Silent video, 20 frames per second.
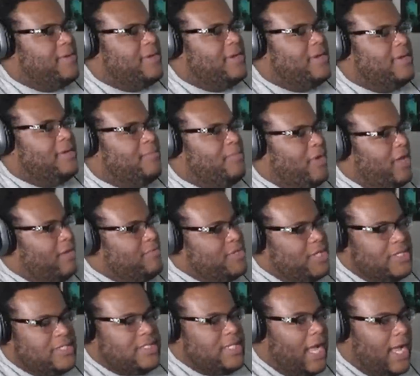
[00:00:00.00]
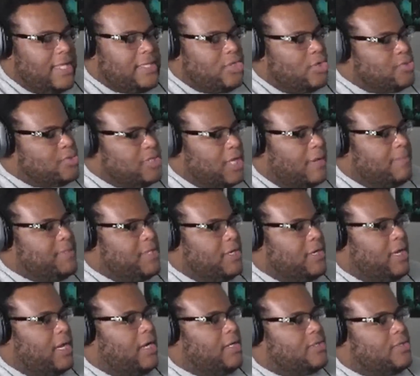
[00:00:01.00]
But if she's not those top tier
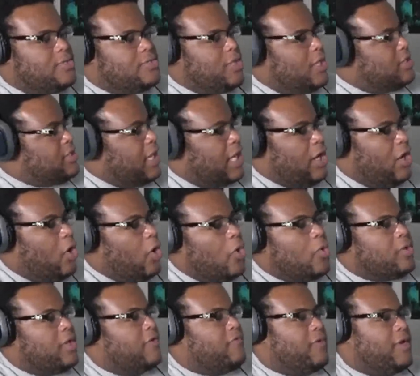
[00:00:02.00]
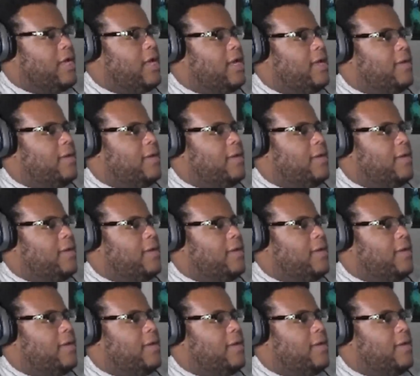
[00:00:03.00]
characters, it's like a whole different game.